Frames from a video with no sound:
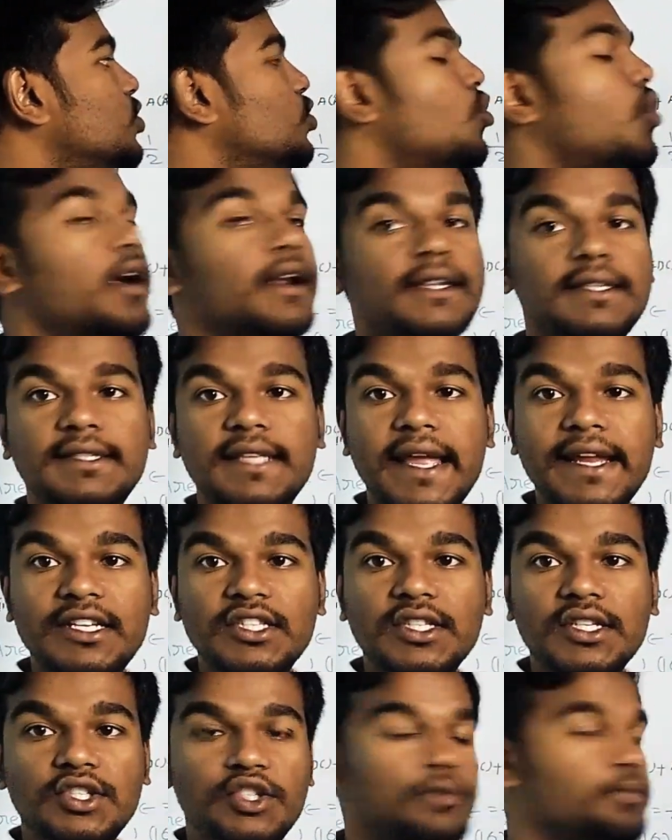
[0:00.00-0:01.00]
QR is 8
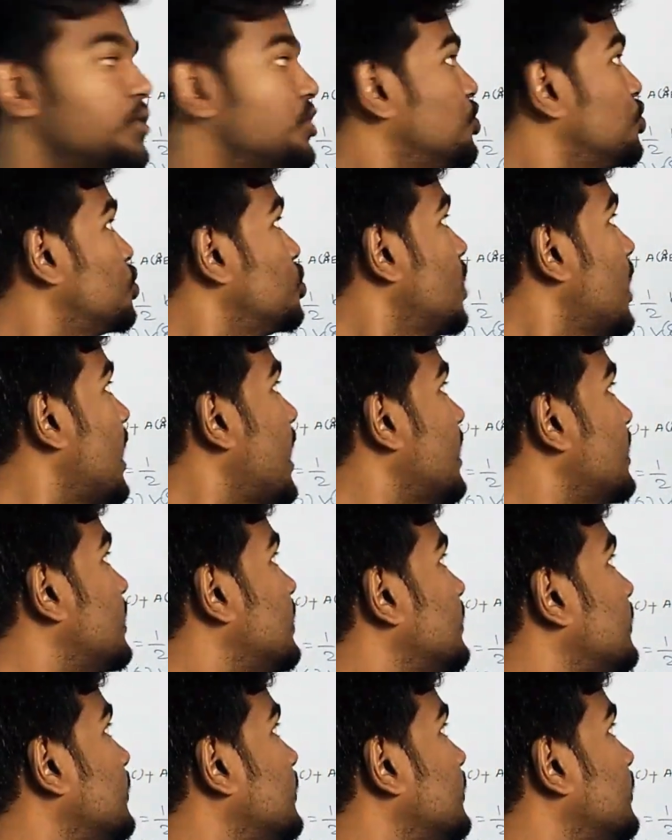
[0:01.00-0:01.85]
centimeter and